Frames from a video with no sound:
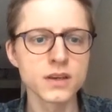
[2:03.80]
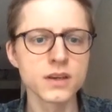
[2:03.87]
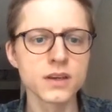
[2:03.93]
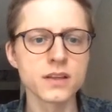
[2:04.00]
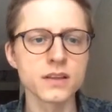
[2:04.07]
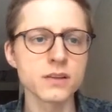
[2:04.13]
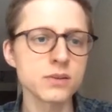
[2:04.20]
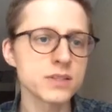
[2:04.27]

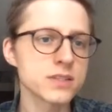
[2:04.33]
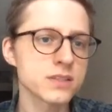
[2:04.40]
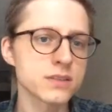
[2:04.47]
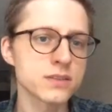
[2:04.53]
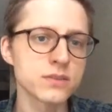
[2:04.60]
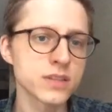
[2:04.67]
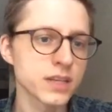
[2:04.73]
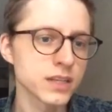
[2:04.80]
Now let's
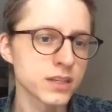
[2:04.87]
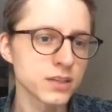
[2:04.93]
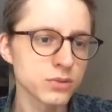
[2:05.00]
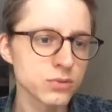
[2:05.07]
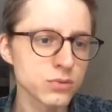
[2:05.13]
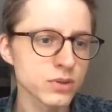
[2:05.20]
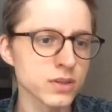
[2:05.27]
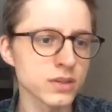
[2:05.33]
take a
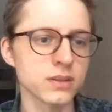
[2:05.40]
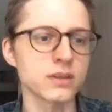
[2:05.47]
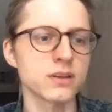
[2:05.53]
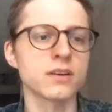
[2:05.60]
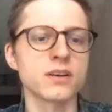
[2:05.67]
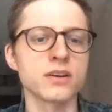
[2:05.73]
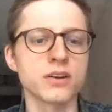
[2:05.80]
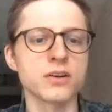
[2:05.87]
look
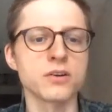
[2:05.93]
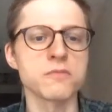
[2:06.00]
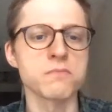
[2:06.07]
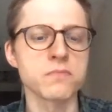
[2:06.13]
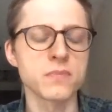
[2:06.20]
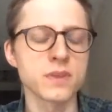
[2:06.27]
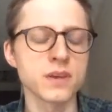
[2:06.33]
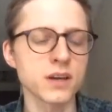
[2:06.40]

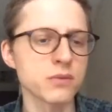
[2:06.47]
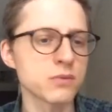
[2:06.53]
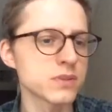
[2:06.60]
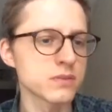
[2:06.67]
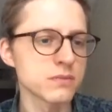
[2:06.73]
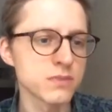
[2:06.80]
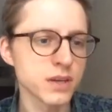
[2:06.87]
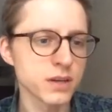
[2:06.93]

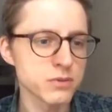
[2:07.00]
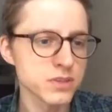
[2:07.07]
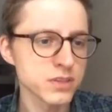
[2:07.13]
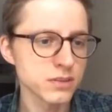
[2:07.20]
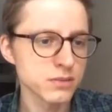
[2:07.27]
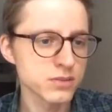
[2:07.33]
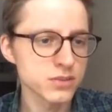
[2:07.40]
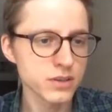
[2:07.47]
how is it
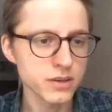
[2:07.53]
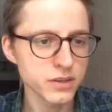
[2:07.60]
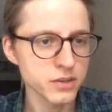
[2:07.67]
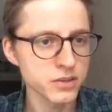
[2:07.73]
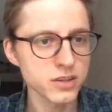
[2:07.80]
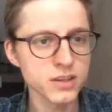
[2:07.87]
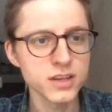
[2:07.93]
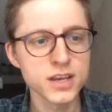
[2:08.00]
all
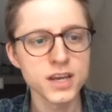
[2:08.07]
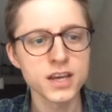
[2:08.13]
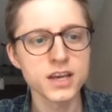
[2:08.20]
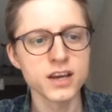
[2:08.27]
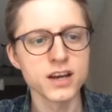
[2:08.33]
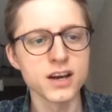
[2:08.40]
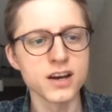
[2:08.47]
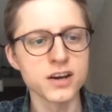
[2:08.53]
started.
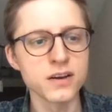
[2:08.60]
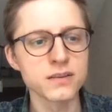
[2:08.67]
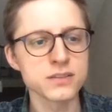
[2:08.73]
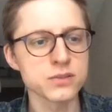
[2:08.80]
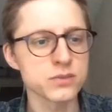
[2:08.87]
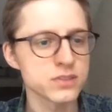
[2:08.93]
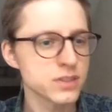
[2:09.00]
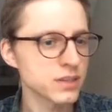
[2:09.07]

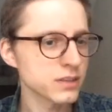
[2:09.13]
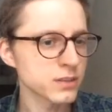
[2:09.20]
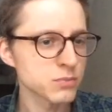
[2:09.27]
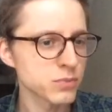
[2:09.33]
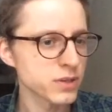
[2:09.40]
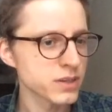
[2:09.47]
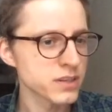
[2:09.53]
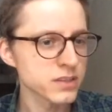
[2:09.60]
So it started
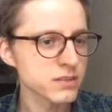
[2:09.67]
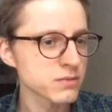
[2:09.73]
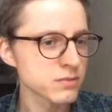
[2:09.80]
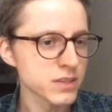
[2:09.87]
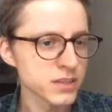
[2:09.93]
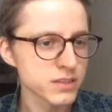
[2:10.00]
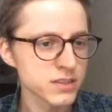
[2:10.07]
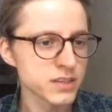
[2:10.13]
by
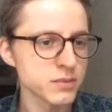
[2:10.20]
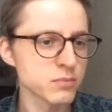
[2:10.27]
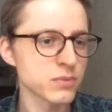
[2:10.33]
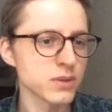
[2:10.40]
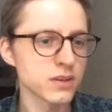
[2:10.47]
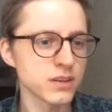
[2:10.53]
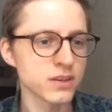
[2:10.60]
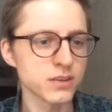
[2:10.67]
a team
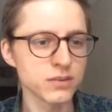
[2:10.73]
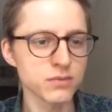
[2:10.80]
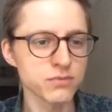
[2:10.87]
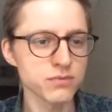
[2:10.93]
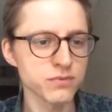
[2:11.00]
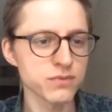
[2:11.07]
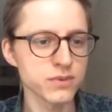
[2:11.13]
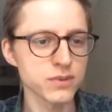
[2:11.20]
of
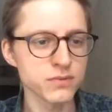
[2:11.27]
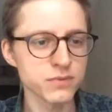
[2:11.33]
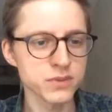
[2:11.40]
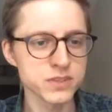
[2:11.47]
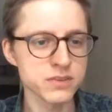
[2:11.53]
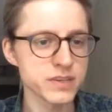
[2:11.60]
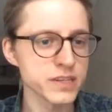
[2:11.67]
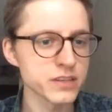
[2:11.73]

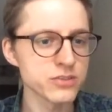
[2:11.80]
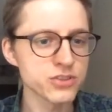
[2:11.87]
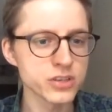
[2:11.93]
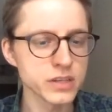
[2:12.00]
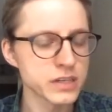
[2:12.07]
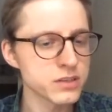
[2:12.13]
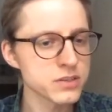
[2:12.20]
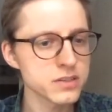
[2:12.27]
3
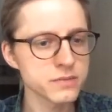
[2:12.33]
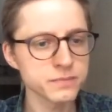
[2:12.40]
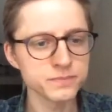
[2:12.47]
engineers.